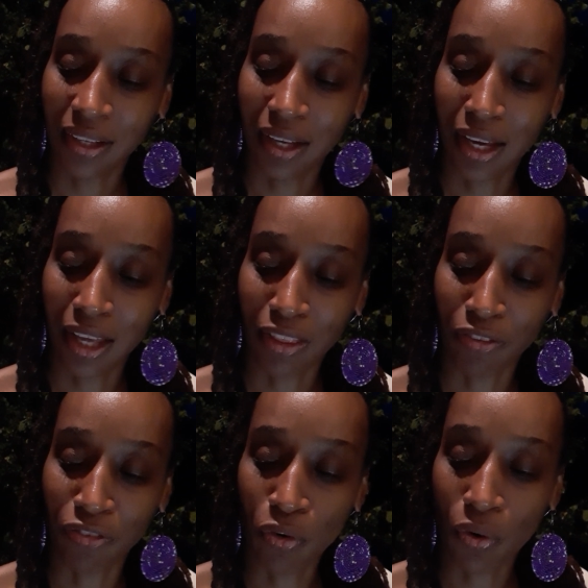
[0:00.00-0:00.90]
and the
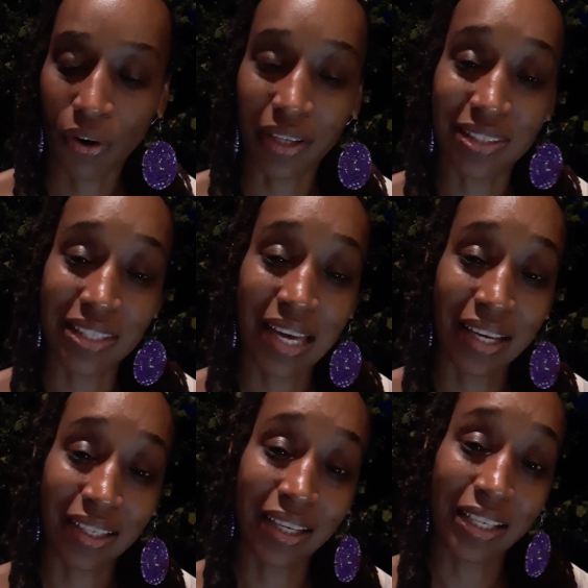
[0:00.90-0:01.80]
4 is
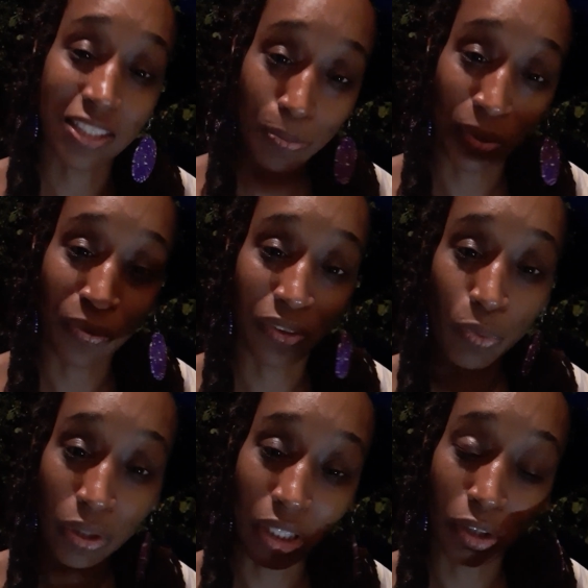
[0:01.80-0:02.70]
like experience,
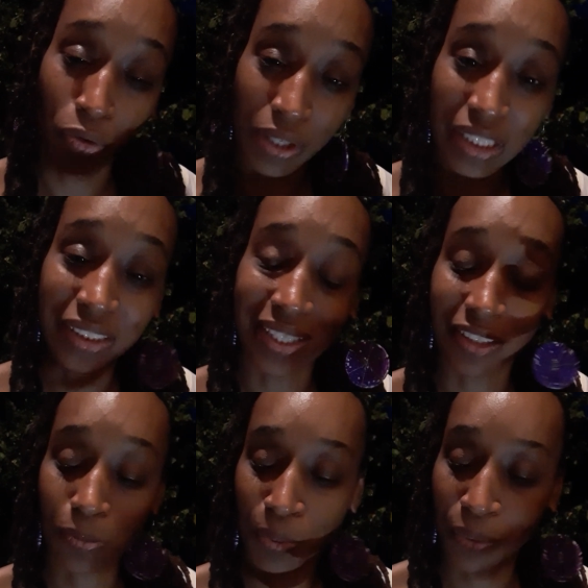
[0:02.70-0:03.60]
when creation
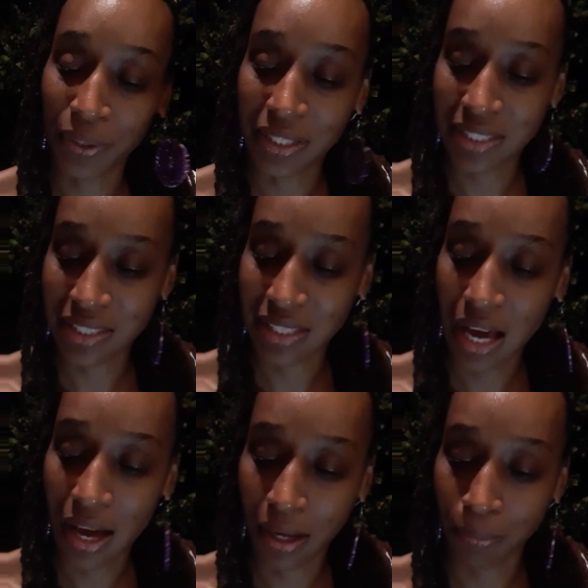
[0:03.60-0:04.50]
experienced
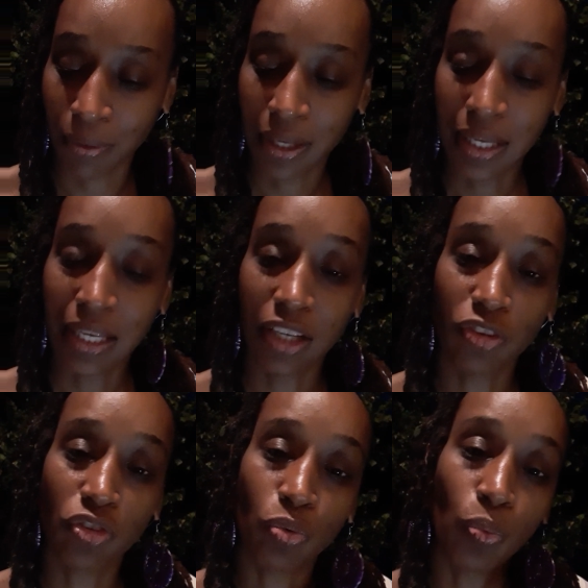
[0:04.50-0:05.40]
time
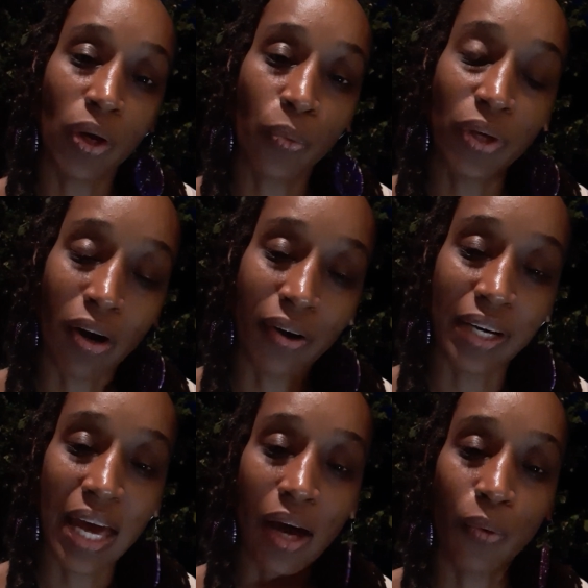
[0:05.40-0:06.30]
into where we are
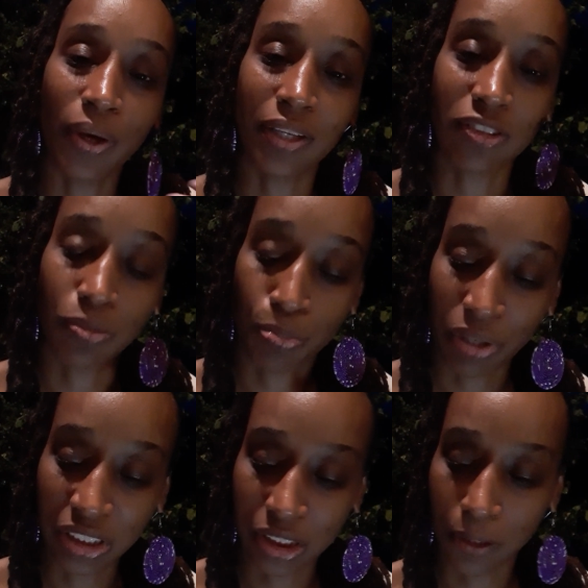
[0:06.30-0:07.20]
now,
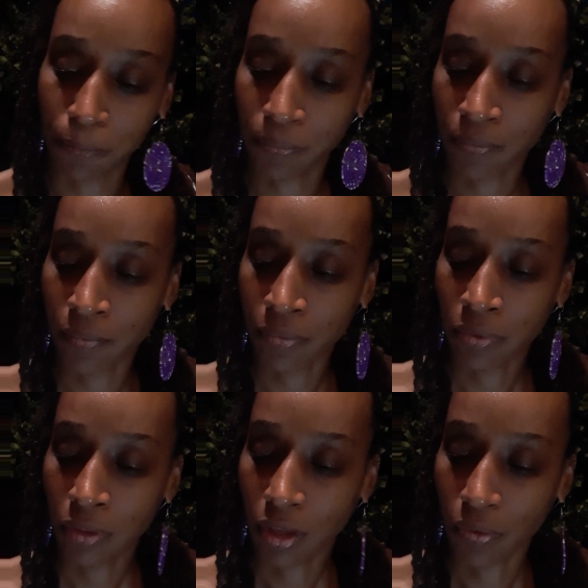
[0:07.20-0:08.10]
expression,
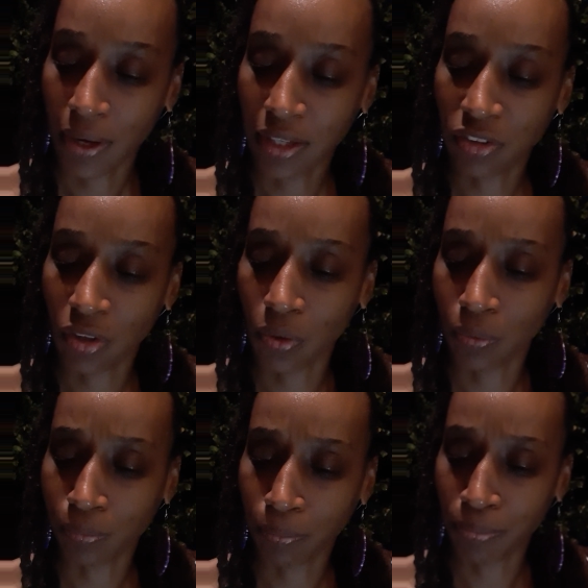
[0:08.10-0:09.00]
right?
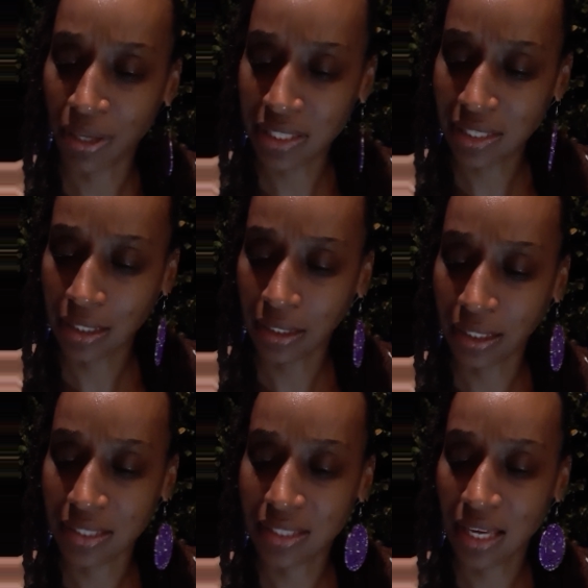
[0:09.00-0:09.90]
So basically
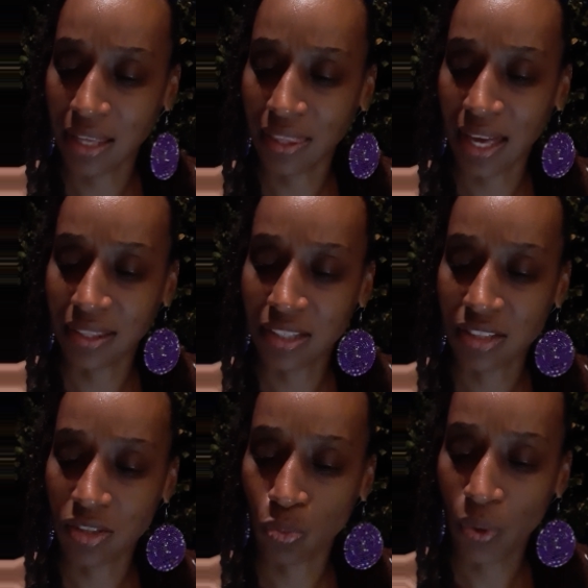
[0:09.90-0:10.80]
it's saying that this
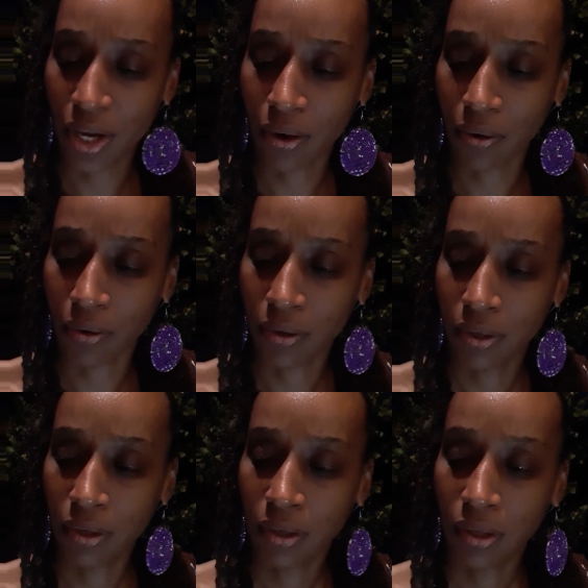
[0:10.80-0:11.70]
is where
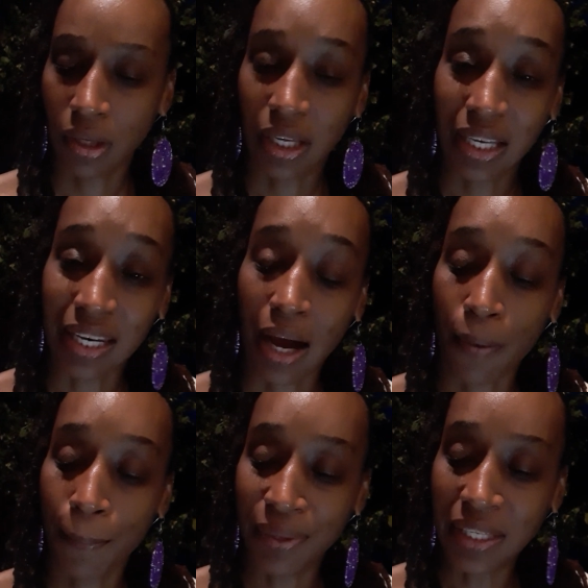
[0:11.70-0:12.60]
in our
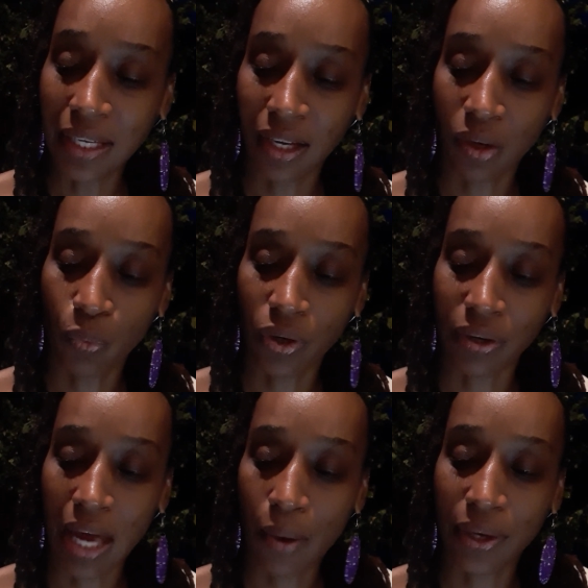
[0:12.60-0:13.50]
being we're
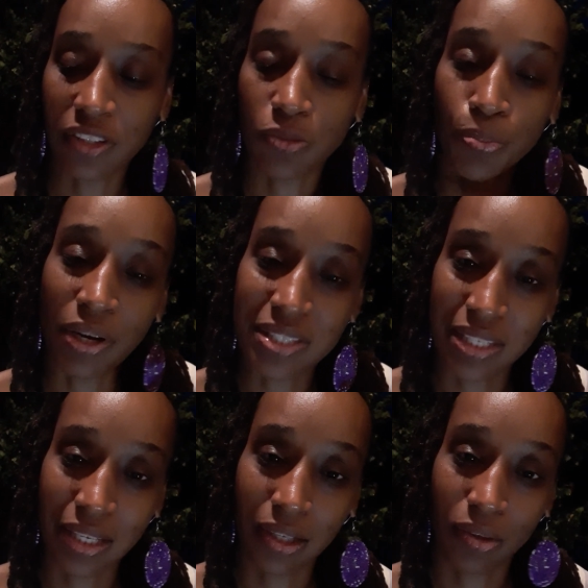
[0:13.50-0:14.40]
now
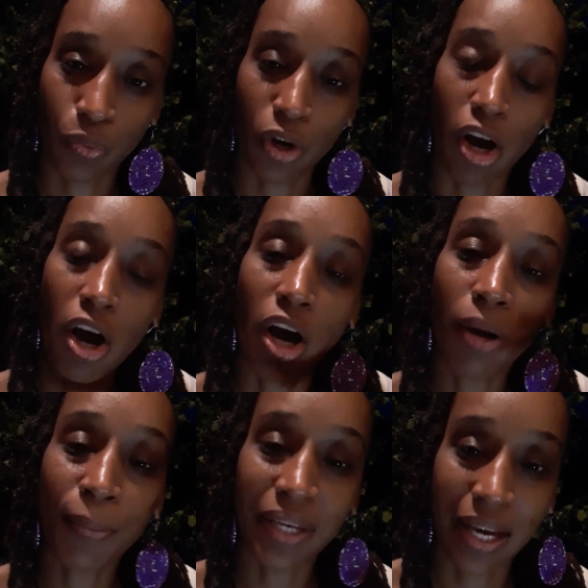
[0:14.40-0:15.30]
expressing, we're
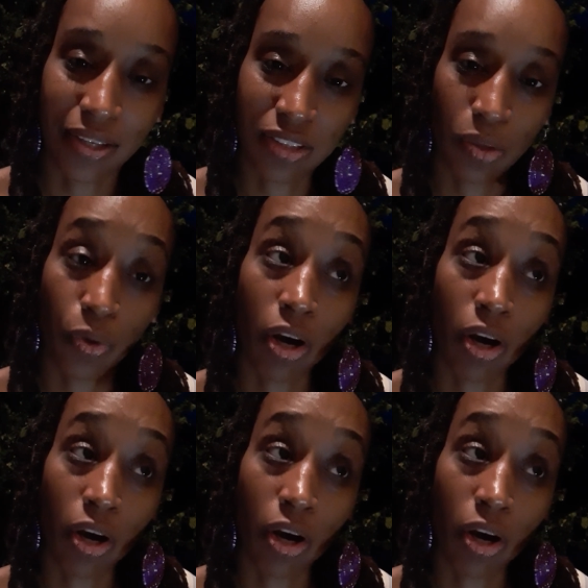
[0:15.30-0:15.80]
harmonizing